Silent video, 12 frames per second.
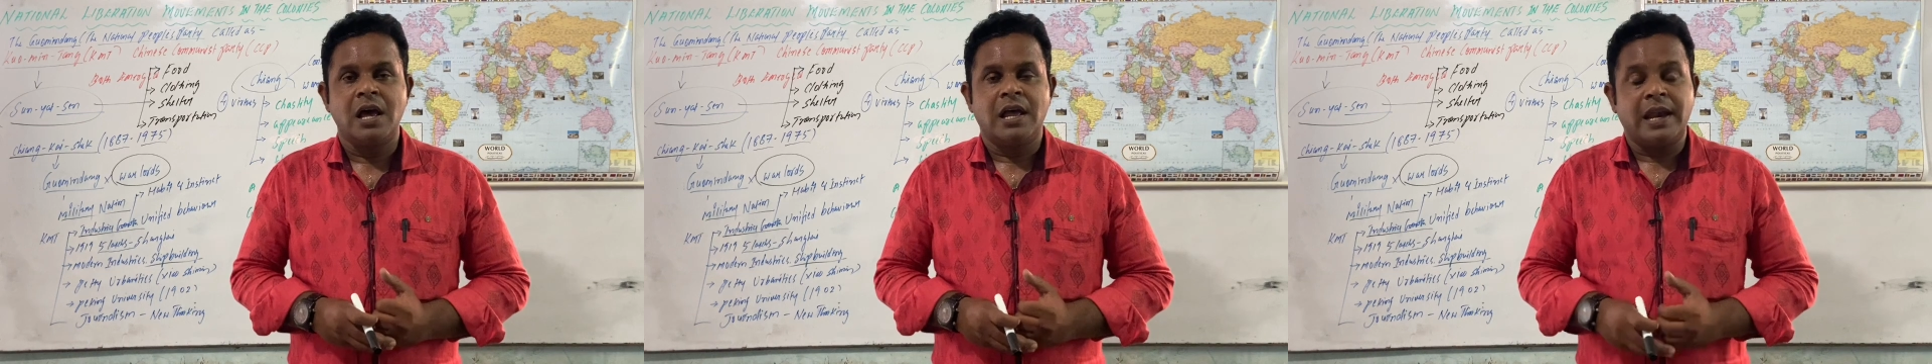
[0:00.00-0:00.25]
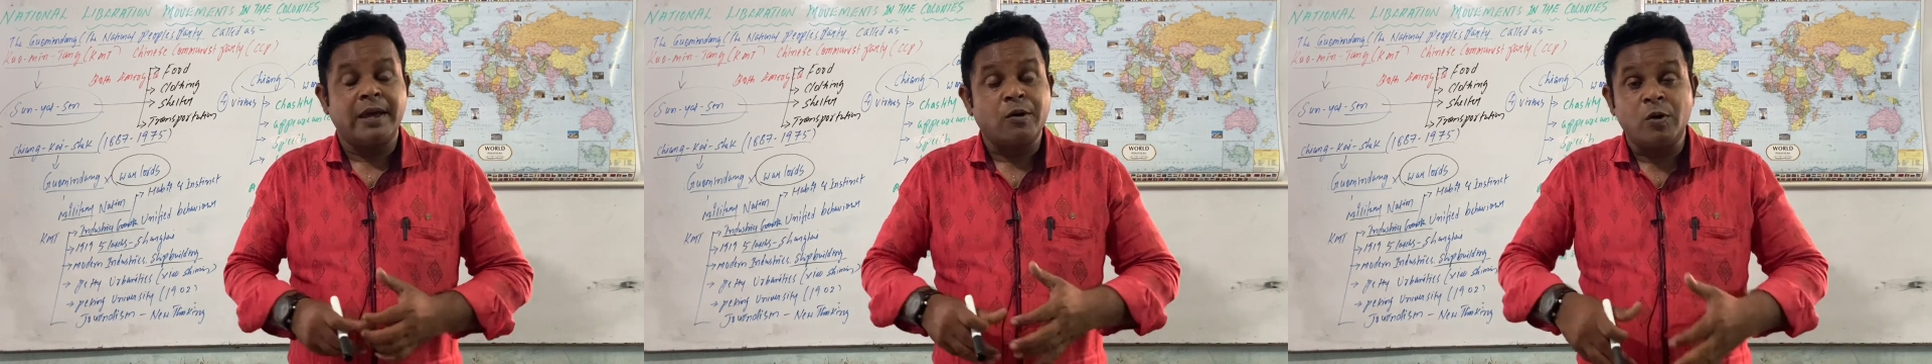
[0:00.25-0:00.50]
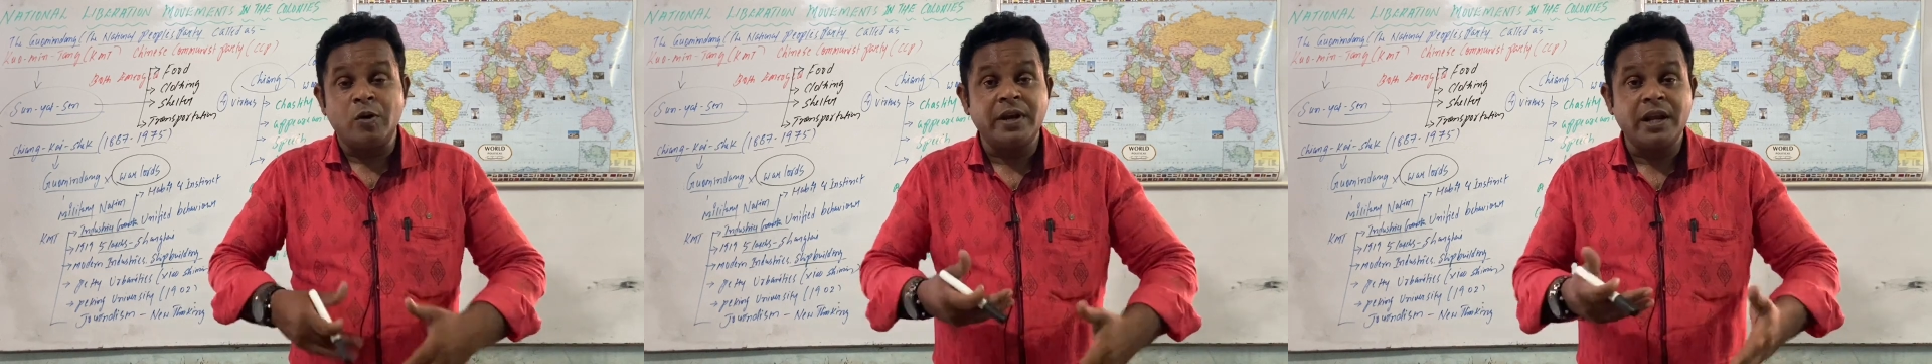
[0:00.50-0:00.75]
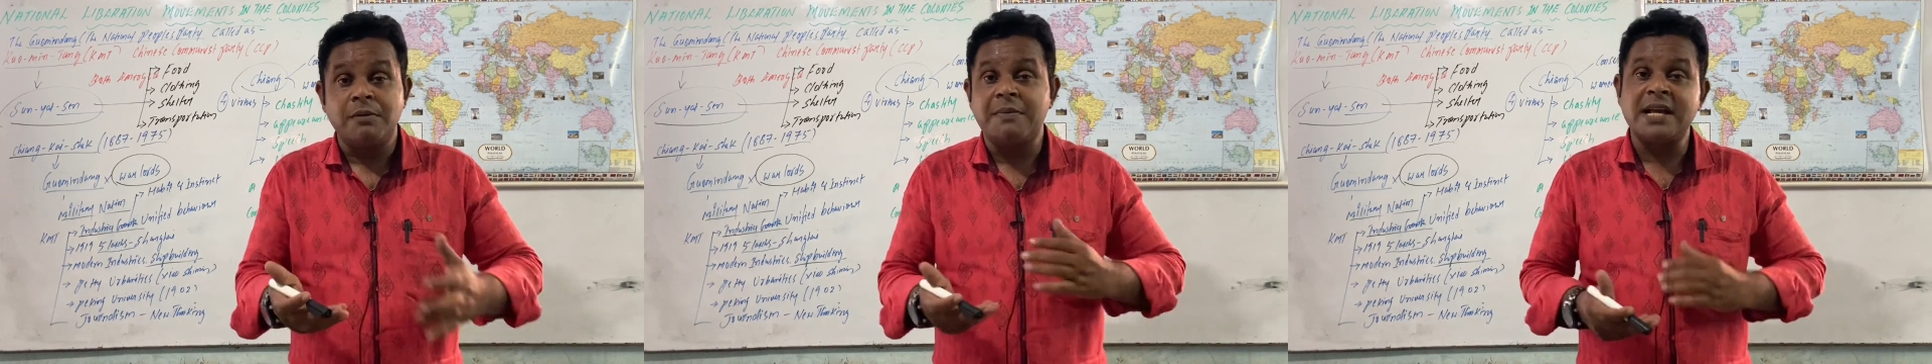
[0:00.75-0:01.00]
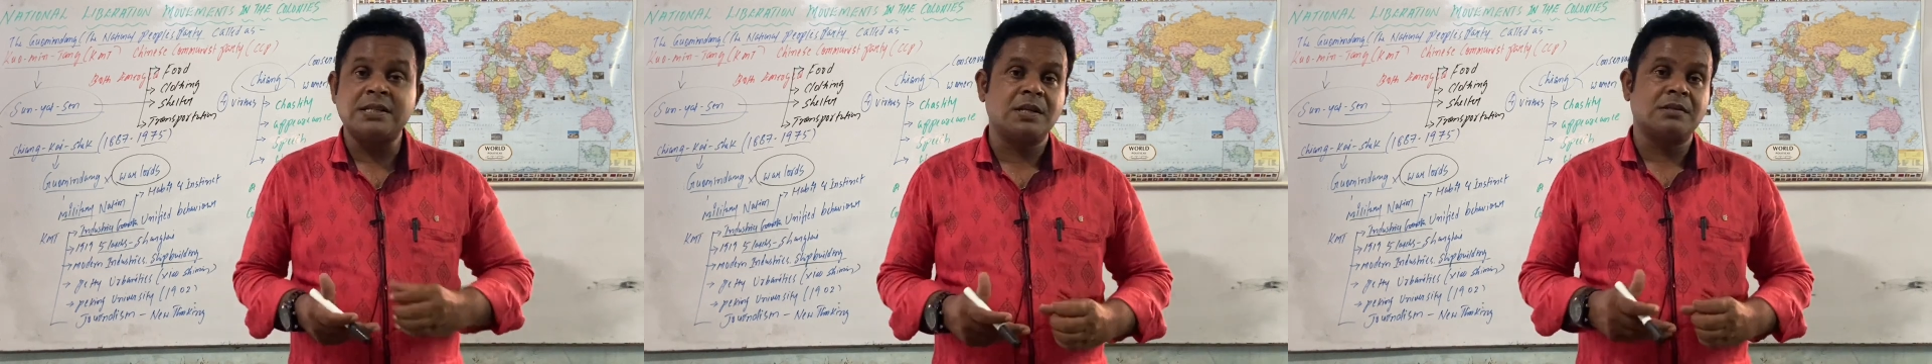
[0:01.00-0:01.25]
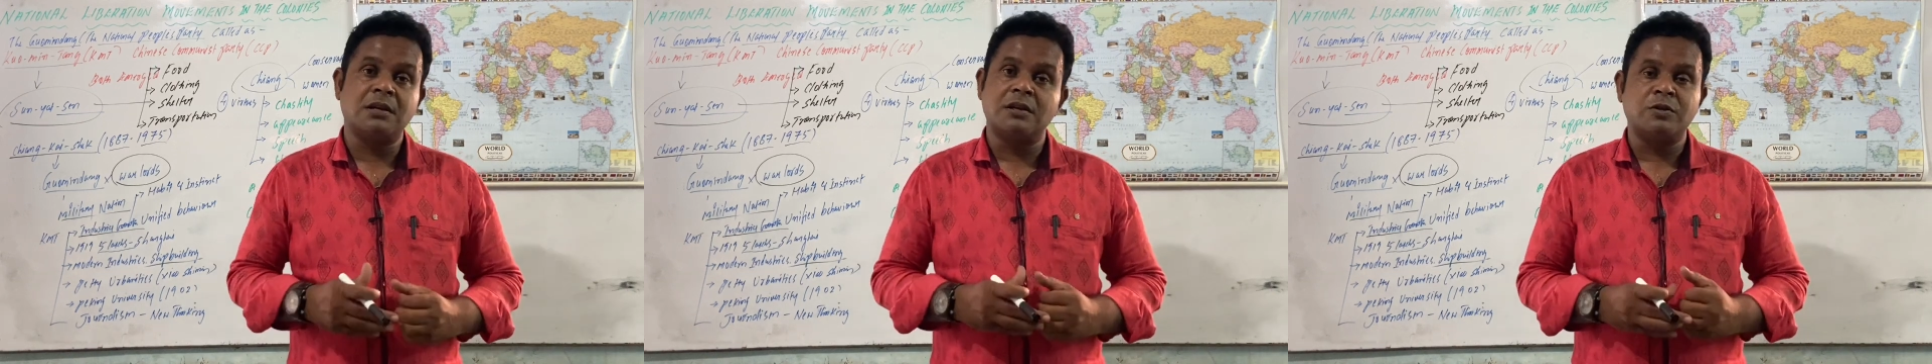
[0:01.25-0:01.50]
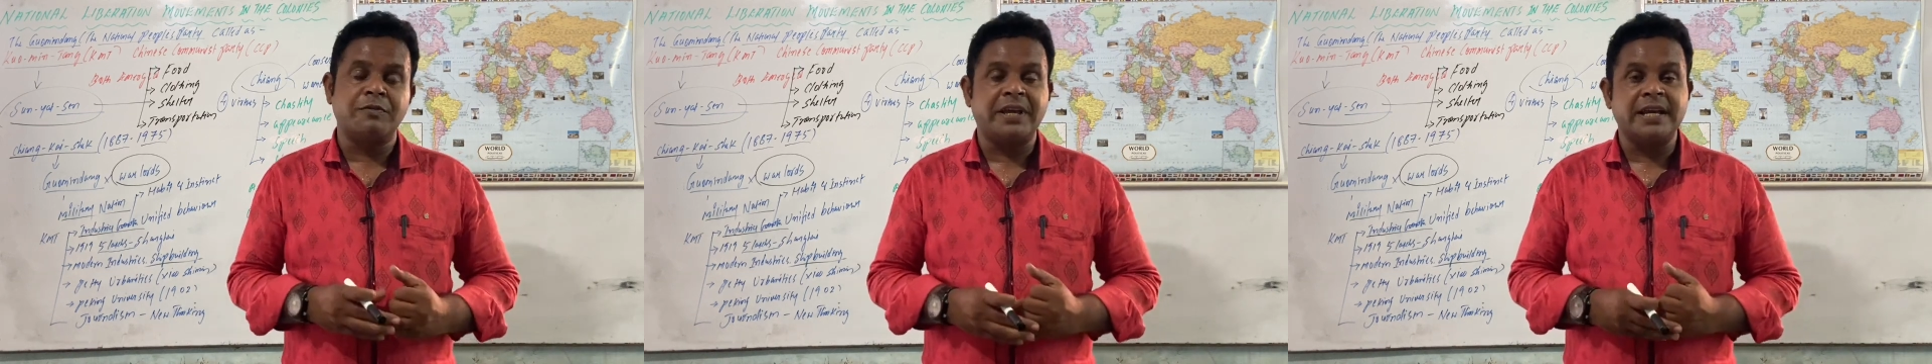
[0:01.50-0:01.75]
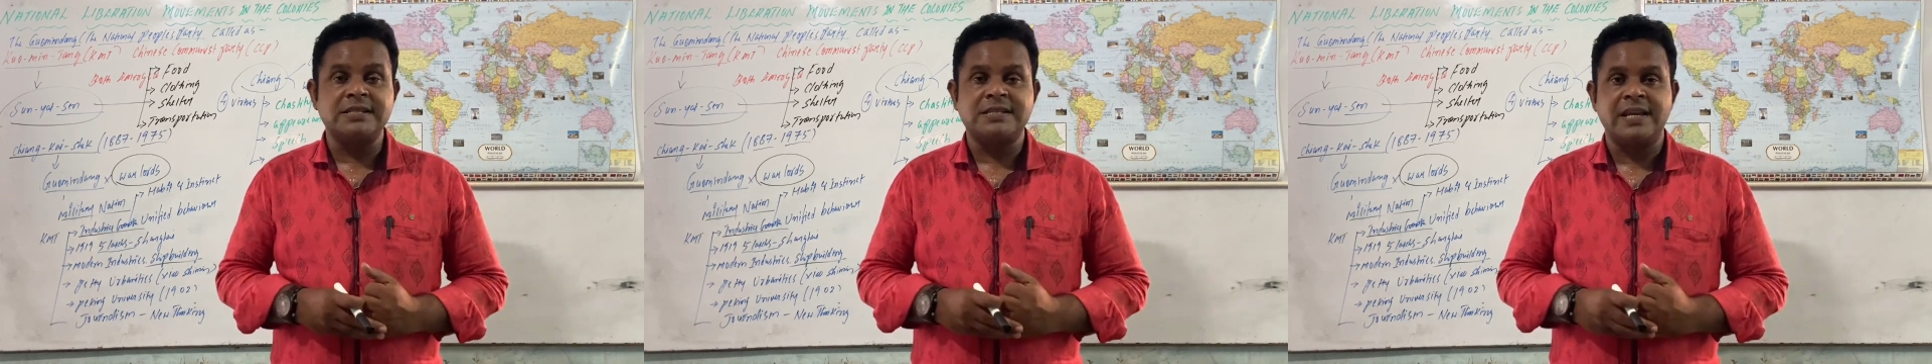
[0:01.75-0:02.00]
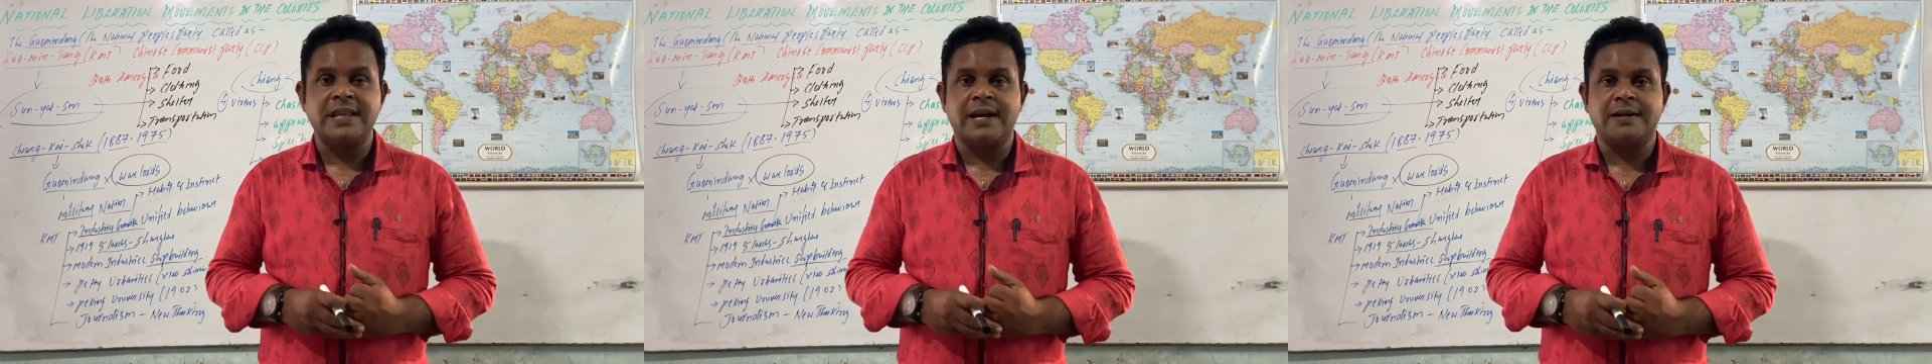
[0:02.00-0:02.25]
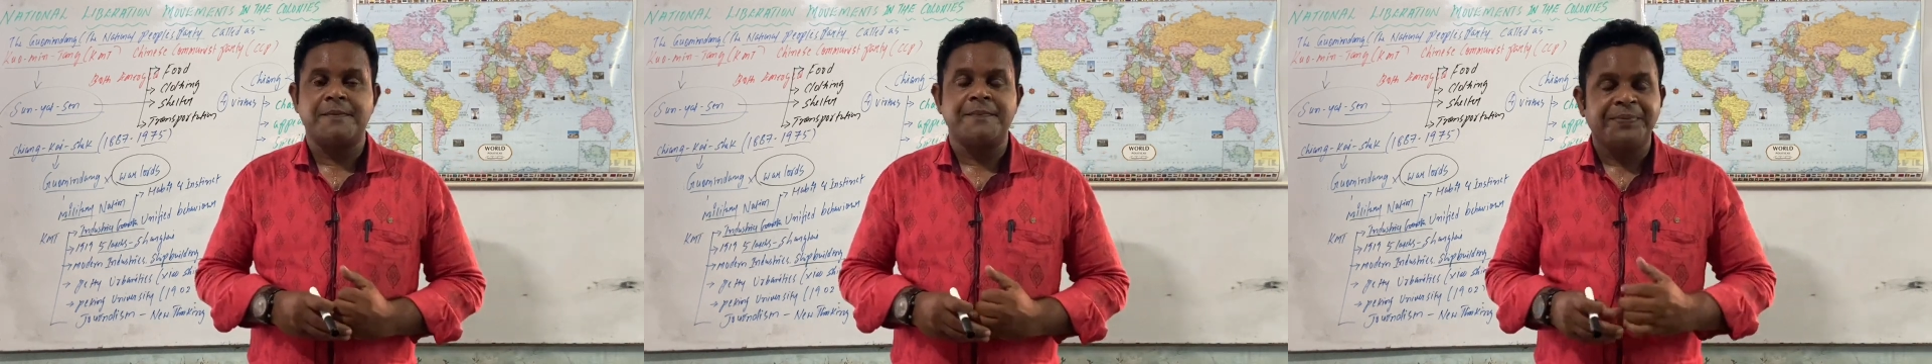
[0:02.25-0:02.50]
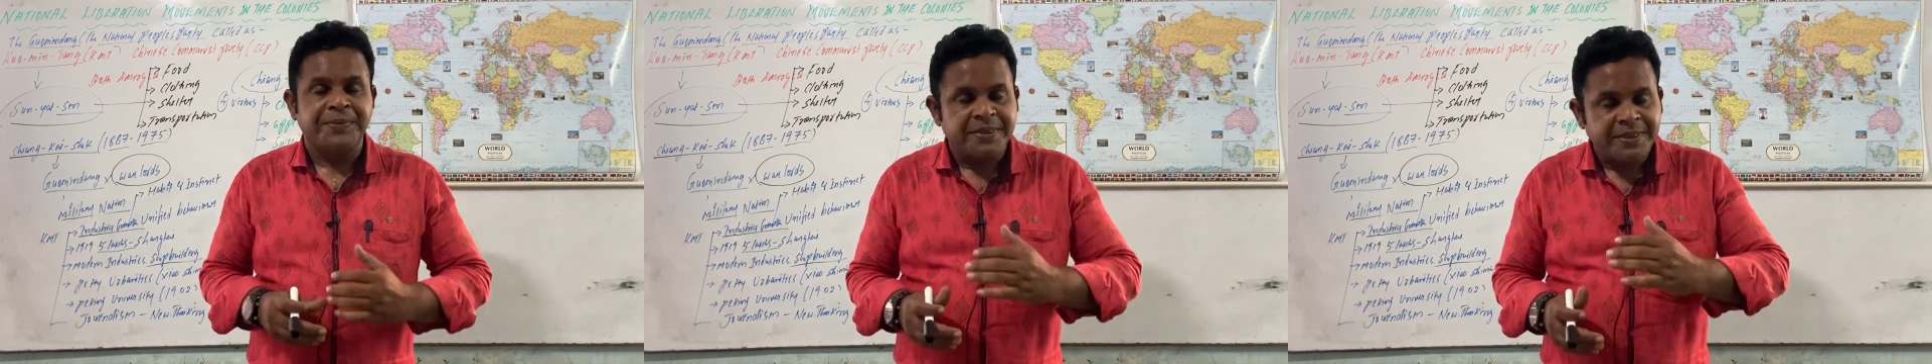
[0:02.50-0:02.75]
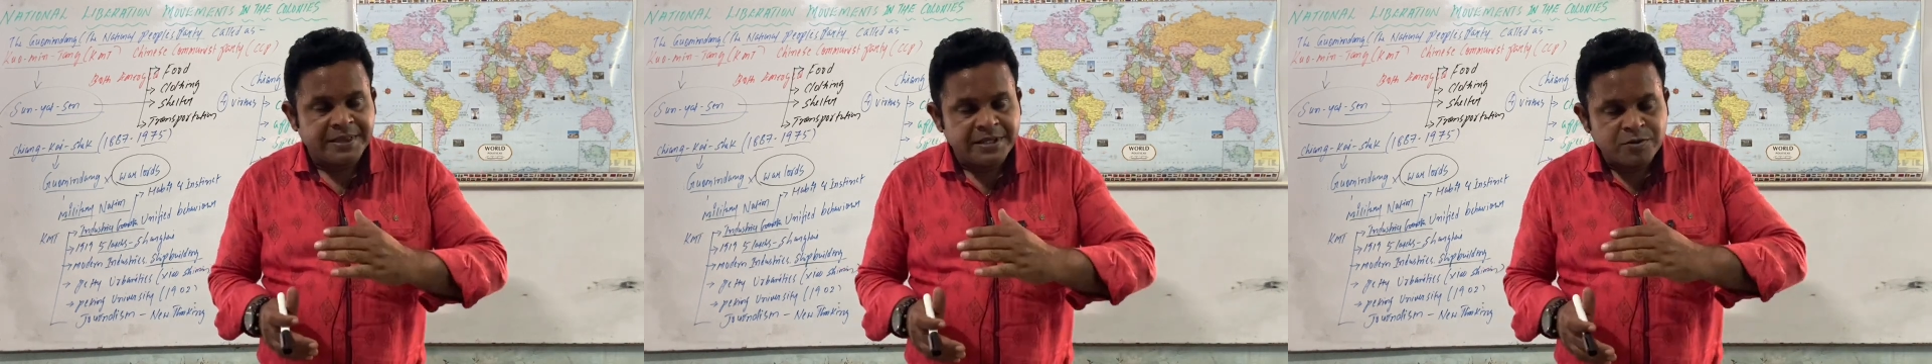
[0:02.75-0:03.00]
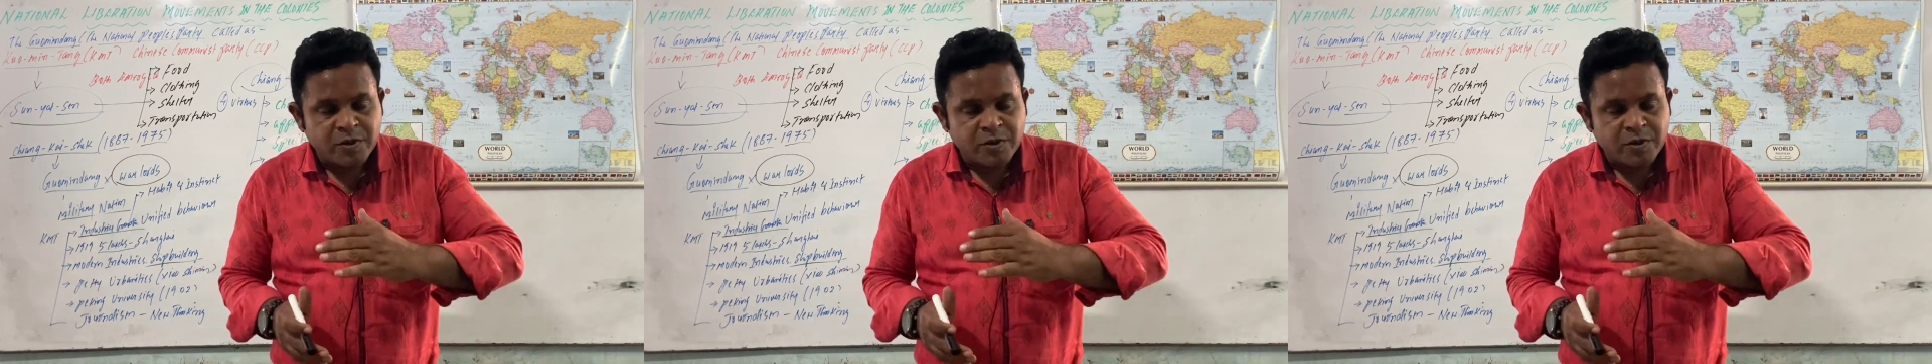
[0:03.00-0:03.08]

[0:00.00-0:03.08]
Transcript: like colonial masters also we can say that.